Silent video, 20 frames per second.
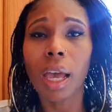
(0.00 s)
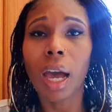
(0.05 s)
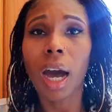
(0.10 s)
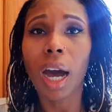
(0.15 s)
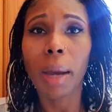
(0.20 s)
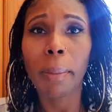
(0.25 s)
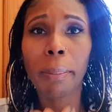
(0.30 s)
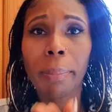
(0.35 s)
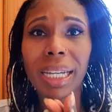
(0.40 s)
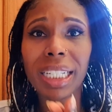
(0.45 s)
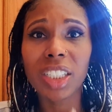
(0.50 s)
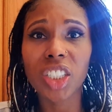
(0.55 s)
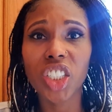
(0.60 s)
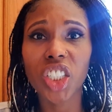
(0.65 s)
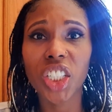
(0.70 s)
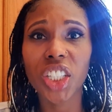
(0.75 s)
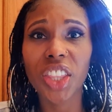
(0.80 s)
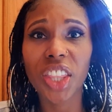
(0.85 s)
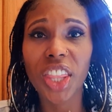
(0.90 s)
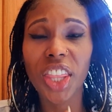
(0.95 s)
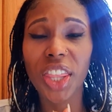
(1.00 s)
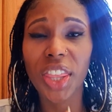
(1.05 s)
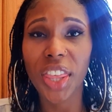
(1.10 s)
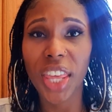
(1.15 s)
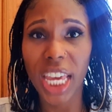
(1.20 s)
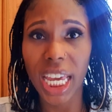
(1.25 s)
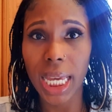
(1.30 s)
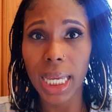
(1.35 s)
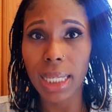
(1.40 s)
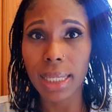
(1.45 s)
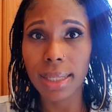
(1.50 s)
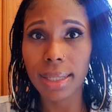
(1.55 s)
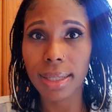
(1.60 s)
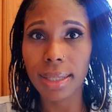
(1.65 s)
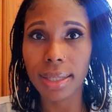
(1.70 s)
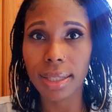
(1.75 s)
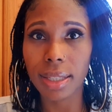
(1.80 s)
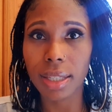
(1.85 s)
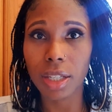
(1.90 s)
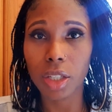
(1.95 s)
I mentioned
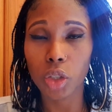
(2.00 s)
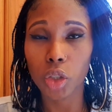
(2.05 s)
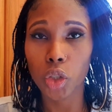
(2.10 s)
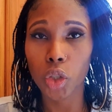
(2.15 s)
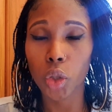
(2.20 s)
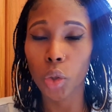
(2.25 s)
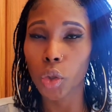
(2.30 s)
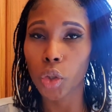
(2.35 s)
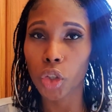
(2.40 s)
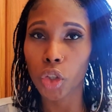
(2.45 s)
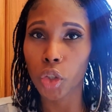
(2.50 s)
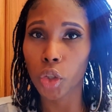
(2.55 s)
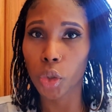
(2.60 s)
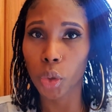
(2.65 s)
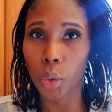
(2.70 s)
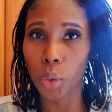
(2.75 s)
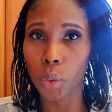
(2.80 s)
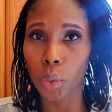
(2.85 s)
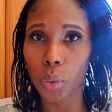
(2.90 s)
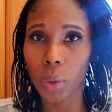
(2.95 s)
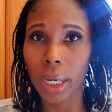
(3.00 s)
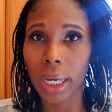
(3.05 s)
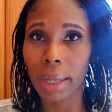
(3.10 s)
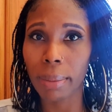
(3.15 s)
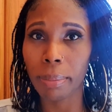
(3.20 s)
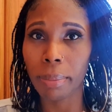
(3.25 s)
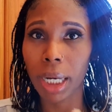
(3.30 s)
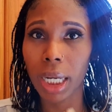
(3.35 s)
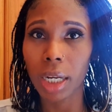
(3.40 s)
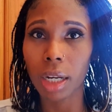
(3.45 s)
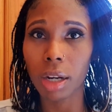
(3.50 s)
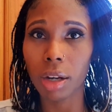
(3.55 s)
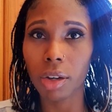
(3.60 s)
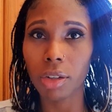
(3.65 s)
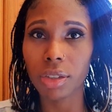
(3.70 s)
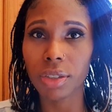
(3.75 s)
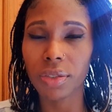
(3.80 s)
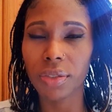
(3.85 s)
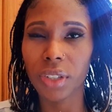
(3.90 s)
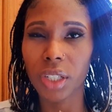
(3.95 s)
this to you in my
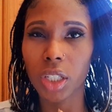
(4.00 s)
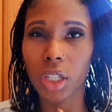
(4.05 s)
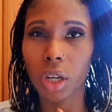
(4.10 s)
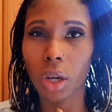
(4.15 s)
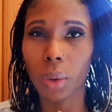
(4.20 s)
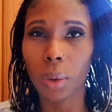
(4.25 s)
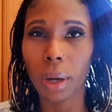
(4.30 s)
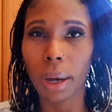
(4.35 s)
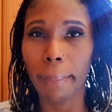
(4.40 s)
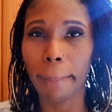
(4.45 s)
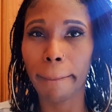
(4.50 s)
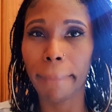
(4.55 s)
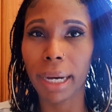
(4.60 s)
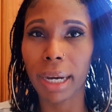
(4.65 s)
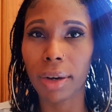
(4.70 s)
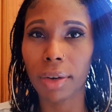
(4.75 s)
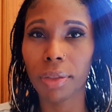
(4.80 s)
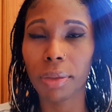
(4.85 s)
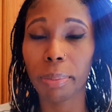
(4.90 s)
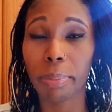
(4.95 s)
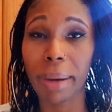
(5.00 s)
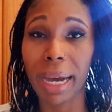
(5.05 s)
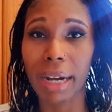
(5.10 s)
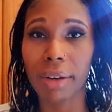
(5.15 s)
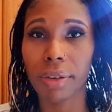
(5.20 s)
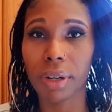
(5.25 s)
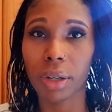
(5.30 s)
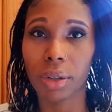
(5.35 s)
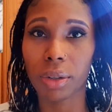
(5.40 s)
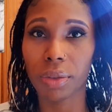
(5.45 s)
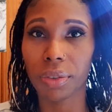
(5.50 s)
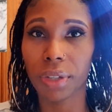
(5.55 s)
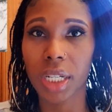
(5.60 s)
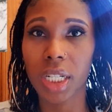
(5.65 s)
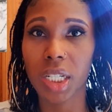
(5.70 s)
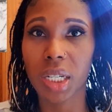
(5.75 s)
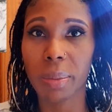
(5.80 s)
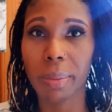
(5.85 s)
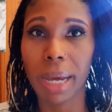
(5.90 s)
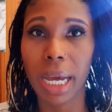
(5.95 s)
last video about the background of
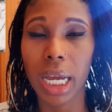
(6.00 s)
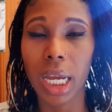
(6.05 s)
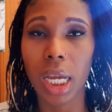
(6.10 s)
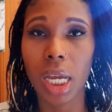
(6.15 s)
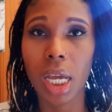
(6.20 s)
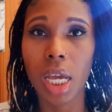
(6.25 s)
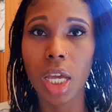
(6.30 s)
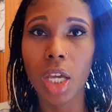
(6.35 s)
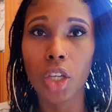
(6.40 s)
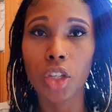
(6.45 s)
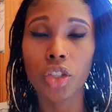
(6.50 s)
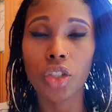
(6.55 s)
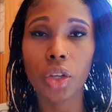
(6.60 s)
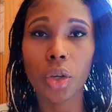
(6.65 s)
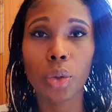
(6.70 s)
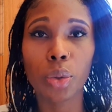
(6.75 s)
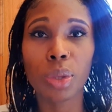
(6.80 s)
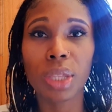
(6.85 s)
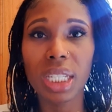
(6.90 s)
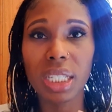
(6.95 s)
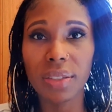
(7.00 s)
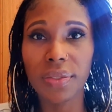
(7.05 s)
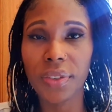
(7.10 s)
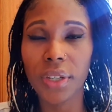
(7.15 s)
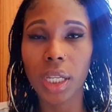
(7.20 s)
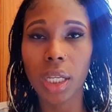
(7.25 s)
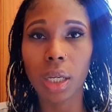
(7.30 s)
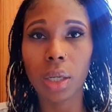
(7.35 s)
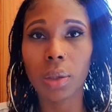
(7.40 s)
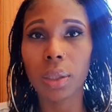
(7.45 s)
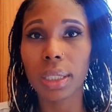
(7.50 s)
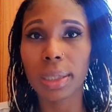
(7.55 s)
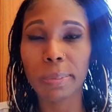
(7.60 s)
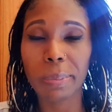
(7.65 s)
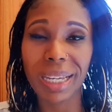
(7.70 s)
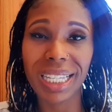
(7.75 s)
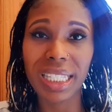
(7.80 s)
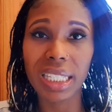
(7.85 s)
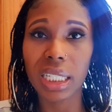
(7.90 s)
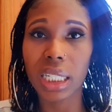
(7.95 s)
Isha May. So this video is
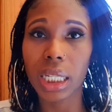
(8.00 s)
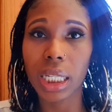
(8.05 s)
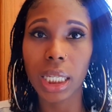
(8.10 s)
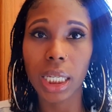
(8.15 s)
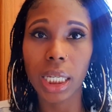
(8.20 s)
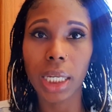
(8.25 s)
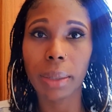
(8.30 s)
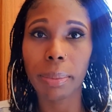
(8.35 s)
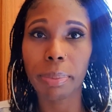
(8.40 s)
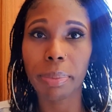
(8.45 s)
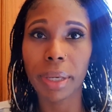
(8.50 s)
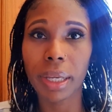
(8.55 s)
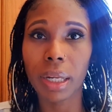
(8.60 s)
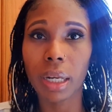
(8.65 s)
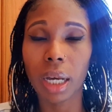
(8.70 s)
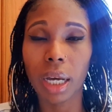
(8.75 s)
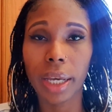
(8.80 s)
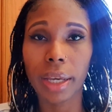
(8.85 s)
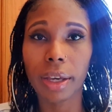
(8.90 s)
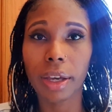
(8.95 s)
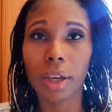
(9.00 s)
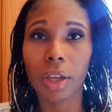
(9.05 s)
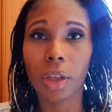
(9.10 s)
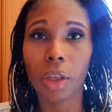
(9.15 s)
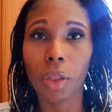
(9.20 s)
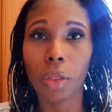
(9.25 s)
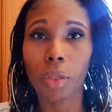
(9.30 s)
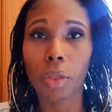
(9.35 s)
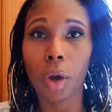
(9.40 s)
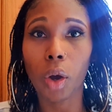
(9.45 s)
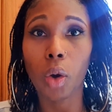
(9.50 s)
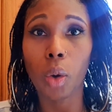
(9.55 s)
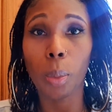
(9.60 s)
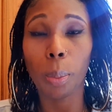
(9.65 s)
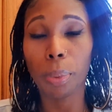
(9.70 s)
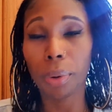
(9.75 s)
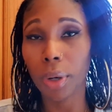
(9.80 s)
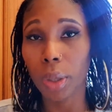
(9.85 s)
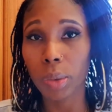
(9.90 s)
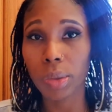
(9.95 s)
basically going to be like the whole
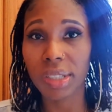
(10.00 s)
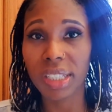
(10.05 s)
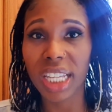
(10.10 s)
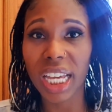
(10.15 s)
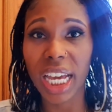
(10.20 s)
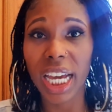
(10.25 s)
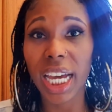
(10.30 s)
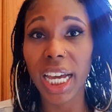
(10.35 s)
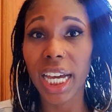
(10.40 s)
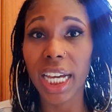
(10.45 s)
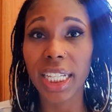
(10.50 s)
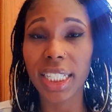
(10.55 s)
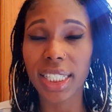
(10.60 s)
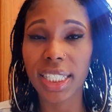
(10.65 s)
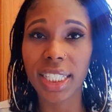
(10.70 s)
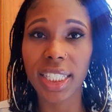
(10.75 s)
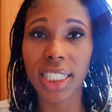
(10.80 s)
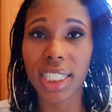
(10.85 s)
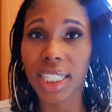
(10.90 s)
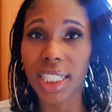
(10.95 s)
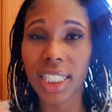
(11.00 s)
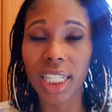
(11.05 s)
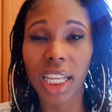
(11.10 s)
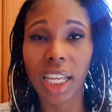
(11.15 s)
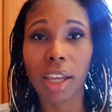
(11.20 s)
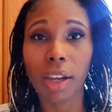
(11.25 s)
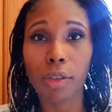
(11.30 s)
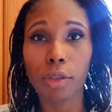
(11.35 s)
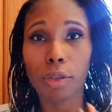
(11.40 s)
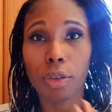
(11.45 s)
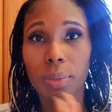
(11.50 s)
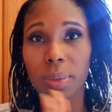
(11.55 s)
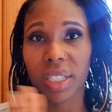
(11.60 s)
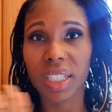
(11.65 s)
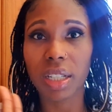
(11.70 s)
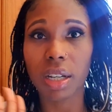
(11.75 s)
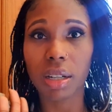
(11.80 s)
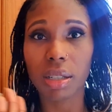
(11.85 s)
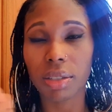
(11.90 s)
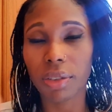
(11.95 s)
process from
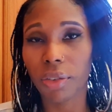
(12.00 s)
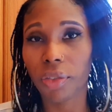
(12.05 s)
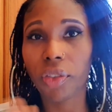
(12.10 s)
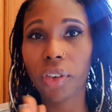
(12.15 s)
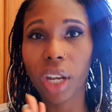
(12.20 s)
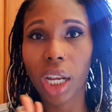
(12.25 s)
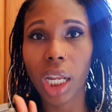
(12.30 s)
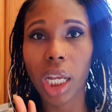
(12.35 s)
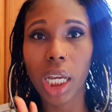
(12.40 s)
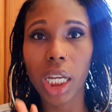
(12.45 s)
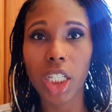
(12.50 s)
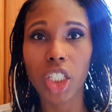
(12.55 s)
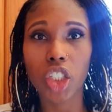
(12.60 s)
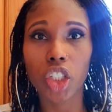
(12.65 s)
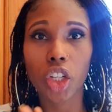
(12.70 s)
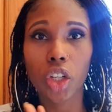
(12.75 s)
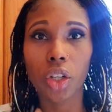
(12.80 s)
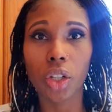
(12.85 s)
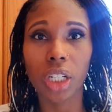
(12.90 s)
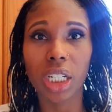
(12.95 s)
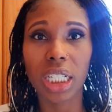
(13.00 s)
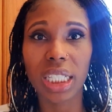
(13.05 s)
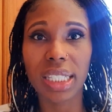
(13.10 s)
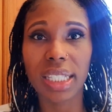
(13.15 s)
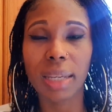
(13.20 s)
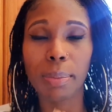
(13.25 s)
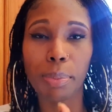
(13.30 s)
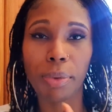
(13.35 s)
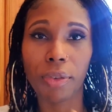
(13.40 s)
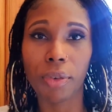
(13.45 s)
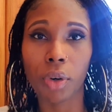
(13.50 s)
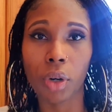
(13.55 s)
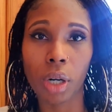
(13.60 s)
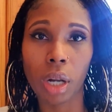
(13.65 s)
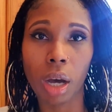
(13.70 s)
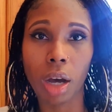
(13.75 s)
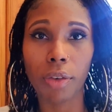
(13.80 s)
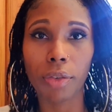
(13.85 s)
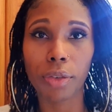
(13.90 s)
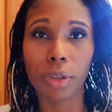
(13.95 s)
start to finish. So you're going to see before and
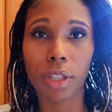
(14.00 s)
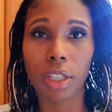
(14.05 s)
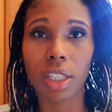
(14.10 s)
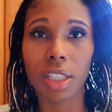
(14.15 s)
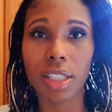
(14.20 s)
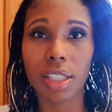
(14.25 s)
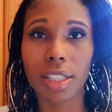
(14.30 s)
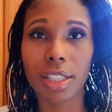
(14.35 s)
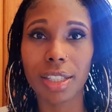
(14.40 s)
afters.